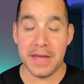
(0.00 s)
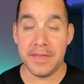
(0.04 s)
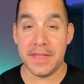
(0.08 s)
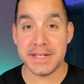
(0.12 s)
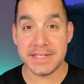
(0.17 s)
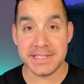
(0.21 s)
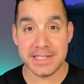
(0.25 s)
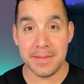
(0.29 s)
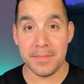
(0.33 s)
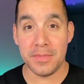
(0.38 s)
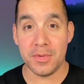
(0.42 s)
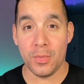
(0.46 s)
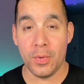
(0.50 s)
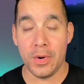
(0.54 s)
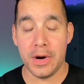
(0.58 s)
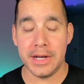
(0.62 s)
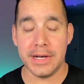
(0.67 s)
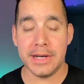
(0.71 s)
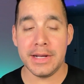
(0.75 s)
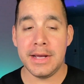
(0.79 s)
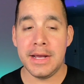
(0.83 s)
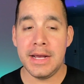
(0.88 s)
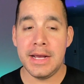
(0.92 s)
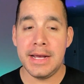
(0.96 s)
That's number
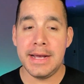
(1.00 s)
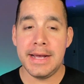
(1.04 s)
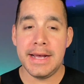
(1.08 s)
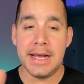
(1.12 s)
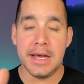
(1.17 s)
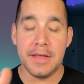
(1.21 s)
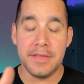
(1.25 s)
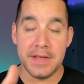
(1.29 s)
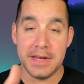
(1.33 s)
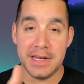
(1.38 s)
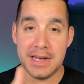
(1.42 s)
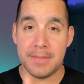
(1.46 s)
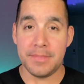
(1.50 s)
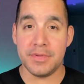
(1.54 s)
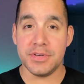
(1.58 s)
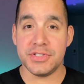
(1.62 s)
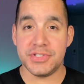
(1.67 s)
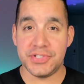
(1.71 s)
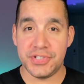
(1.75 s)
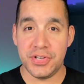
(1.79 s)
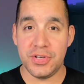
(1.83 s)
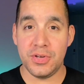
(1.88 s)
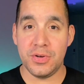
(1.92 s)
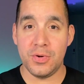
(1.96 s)
one. And then number
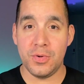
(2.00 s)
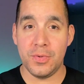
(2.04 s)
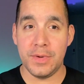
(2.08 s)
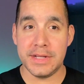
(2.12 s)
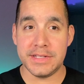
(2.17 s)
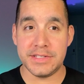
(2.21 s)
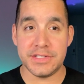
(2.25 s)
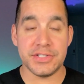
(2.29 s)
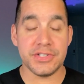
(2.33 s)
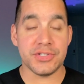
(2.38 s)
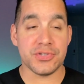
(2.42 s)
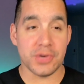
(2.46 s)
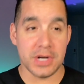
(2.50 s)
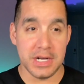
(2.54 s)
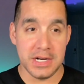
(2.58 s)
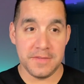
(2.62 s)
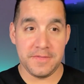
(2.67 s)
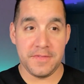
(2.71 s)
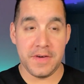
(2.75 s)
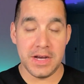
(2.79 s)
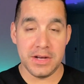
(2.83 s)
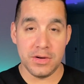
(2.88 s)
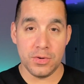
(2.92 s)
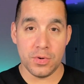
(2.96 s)
two, it's trying to
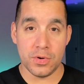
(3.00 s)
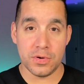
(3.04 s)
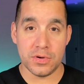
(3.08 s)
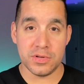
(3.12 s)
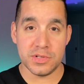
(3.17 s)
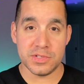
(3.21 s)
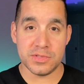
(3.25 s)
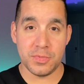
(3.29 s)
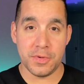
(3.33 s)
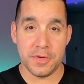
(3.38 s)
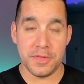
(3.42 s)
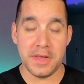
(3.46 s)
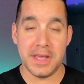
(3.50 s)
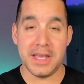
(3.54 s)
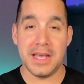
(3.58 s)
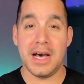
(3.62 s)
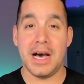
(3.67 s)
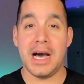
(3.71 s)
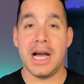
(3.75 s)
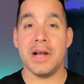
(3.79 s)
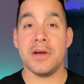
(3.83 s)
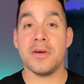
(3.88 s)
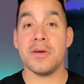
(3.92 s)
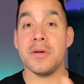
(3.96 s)
find orders with a
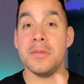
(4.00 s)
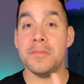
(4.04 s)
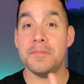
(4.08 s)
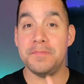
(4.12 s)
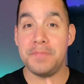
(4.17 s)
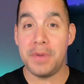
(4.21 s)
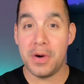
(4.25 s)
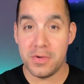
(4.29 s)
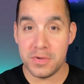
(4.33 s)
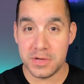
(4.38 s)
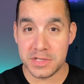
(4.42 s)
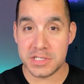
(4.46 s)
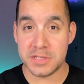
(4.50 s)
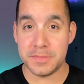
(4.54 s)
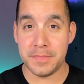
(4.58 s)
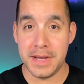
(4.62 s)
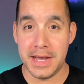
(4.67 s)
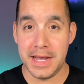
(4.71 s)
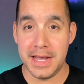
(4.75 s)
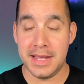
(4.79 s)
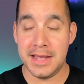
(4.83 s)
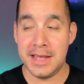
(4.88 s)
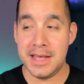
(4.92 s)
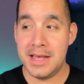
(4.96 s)
higher bonus
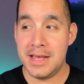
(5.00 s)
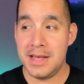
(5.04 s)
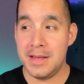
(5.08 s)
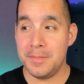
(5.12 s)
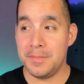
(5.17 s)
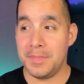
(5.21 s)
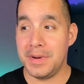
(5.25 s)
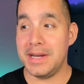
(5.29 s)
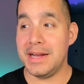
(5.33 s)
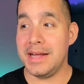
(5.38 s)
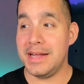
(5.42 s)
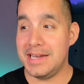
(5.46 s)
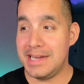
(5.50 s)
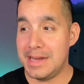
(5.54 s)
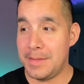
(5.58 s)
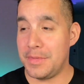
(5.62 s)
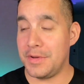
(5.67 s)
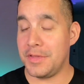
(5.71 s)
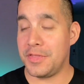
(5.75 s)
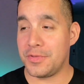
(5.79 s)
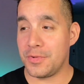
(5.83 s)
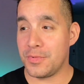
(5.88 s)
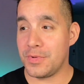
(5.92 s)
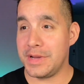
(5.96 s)
pay. But
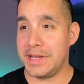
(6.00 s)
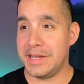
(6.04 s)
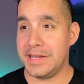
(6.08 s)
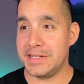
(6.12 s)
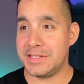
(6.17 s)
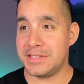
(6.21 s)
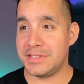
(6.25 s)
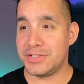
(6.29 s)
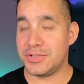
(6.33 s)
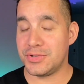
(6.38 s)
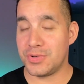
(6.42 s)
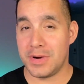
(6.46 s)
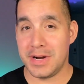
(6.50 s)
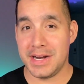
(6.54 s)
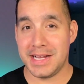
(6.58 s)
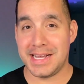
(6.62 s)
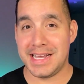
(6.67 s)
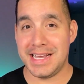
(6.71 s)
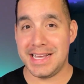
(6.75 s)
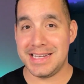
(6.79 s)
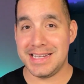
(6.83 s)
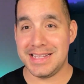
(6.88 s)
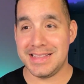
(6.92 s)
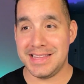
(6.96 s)
number three, it's trying to
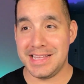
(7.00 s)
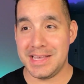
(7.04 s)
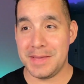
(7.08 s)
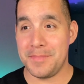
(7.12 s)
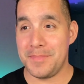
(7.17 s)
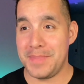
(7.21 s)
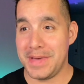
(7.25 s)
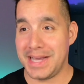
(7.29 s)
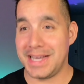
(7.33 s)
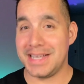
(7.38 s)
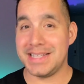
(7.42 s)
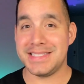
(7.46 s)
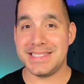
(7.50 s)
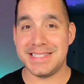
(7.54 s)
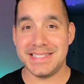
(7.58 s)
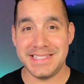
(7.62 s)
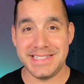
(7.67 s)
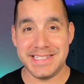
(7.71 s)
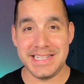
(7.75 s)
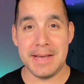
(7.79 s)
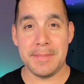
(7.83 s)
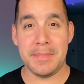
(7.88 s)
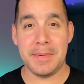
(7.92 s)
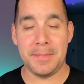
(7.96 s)
get the
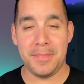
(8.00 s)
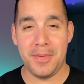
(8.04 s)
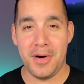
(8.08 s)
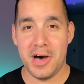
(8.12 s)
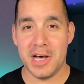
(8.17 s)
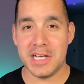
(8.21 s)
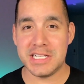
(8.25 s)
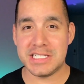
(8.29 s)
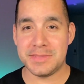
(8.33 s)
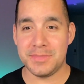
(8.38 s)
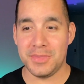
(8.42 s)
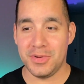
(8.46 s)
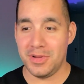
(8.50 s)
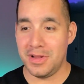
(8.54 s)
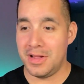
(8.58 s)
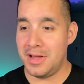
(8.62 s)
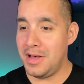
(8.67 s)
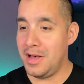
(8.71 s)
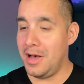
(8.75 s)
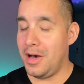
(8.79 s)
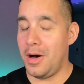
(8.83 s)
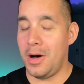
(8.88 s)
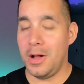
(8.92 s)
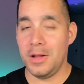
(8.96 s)
biggest tip possible.
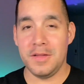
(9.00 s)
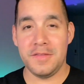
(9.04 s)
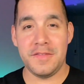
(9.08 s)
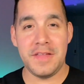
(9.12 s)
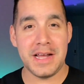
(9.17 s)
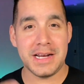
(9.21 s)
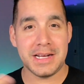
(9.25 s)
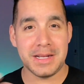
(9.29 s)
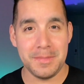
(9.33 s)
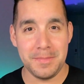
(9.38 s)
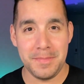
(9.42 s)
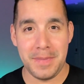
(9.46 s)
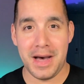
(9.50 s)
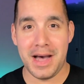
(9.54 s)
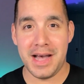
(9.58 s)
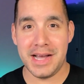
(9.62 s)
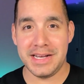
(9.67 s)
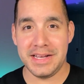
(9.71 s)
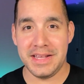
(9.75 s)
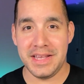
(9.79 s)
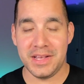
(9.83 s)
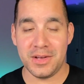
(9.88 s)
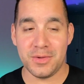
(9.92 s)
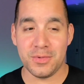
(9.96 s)
All of that
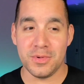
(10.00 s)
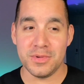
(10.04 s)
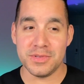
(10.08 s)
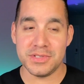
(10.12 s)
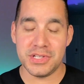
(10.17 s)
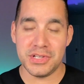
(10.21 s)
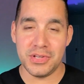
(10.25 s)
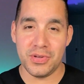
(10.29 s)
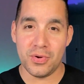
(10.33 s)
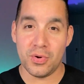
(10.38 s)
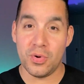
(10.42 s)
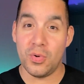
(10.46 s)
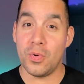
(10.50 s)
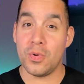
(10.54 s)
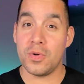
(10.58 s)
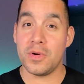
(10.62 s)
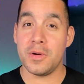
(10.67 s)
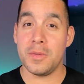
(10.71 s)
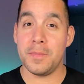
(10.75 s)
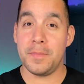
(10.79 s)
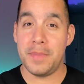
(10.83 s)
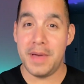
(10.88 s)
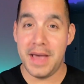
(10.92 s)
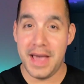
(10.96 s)
combined equals your
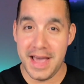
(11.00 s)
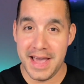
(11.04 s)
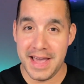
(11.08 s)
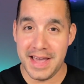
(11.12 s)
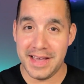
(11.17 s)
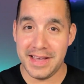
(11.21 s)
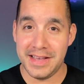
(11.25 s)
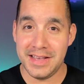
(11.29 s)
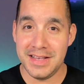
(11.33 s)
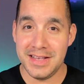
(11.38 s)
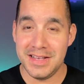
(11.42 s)
order pay.